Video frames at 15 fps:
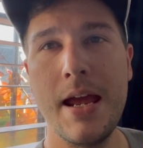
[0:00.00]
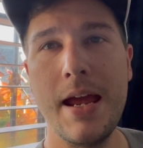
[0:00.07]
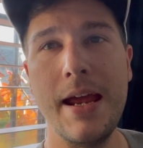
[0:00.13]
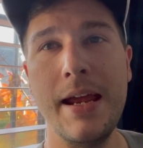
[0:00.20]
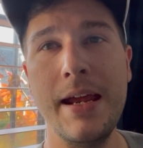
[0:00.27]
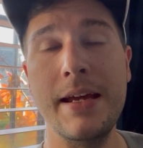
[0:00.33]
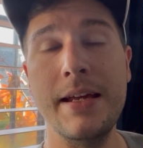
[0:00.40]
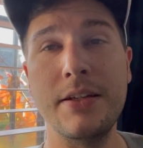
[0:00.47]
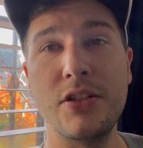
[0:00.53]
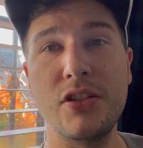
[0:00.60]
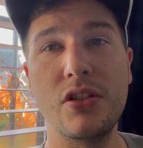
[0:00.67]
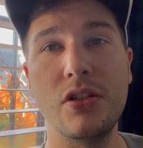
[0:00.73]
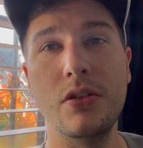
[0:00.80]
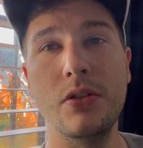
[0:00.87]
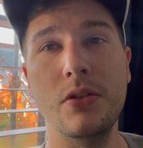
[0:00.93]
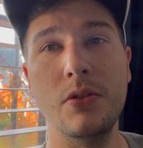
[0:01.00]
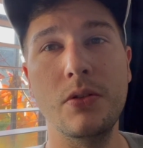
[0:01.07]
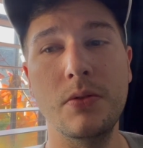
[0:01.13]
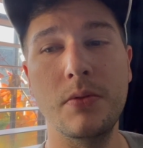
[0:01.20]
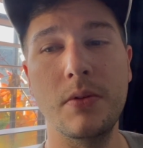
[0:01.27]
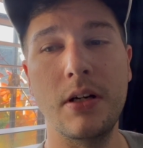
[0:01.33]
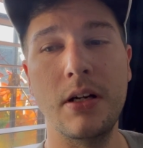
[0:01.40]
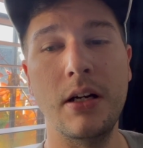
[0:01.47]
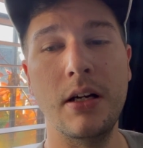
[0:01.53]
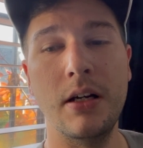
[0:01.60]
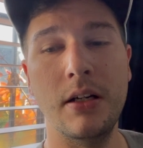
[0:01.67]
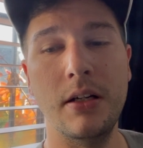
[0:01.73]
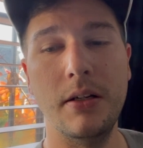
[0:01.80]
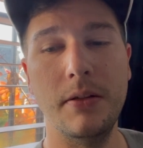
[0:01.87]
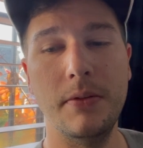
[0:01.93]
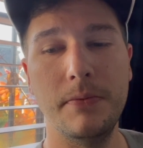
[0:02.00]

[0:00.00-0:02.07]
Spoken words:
and to